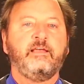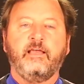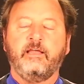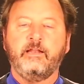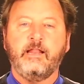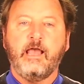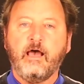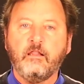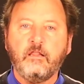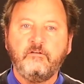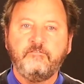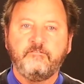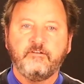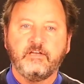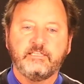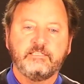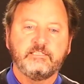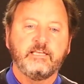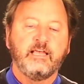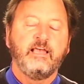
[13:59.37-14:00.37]
and
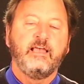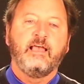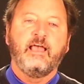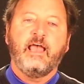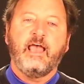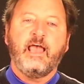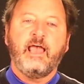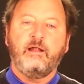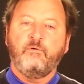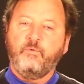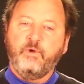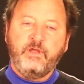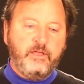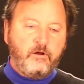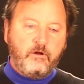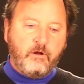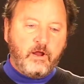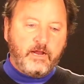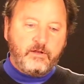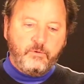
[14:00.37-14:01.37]
elephants, and we
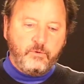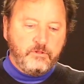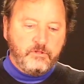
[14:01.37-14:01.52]
interact